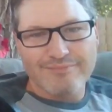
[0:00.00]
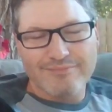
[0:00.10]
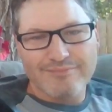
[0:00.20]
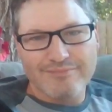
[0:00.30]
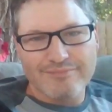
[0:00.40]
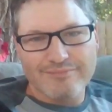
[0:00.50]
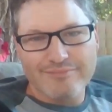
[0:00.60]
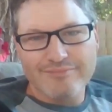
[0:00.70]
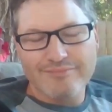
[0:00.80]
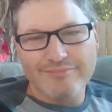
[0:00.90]

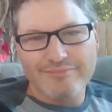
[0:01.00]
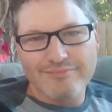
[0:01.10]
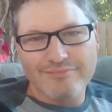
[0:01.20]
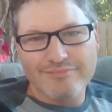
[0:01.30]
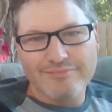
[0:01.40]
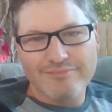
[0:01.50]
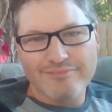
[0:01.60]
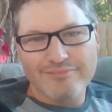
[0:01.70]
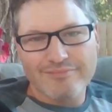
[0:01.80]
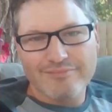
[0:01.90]

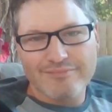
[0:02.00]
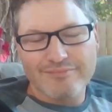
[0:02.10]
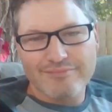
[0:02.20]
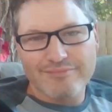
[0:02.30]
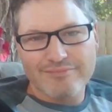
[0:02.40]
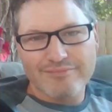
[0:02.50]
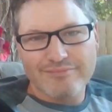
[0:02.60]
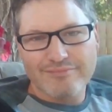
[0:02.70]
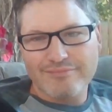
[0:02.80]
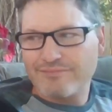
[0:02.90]

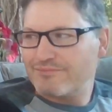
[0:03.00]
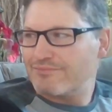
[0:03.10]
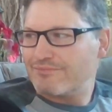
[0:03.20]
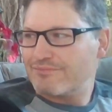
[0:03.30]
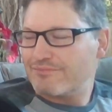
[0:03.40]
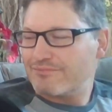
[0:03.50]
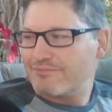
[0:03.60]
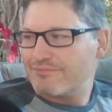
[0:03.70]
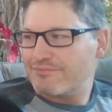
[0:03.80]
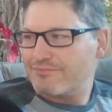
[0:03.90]

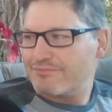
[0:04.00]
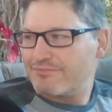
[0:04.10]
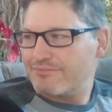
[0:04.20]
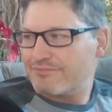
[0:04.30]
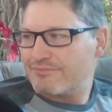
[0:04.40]
No words are spoken by the person on screen.